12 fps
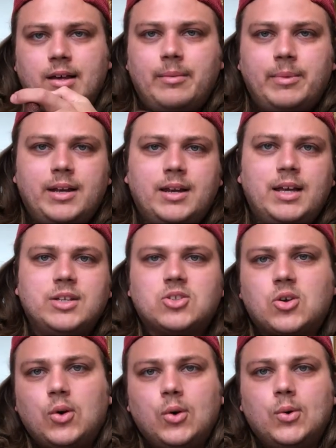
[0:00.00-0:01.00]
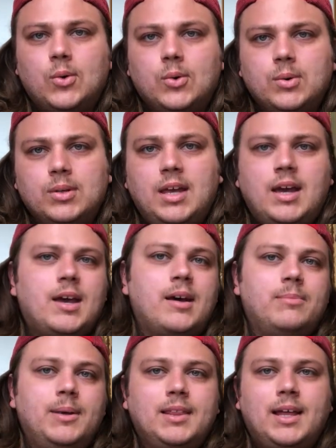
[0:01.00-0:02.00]
I mean, it's cool,
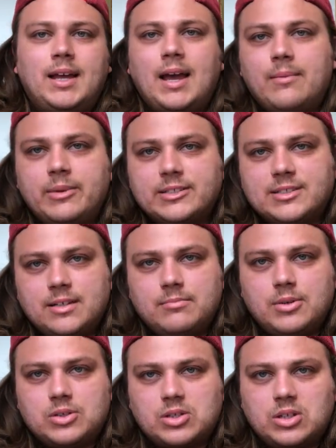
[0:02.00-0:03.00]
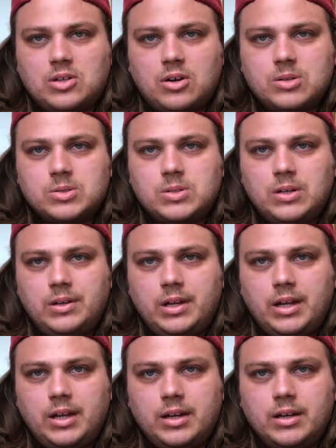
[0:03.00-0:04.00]
yeah, but like, how many sunburst guitars do you
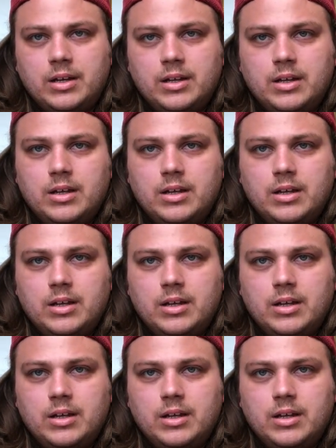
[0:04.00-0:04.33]
need?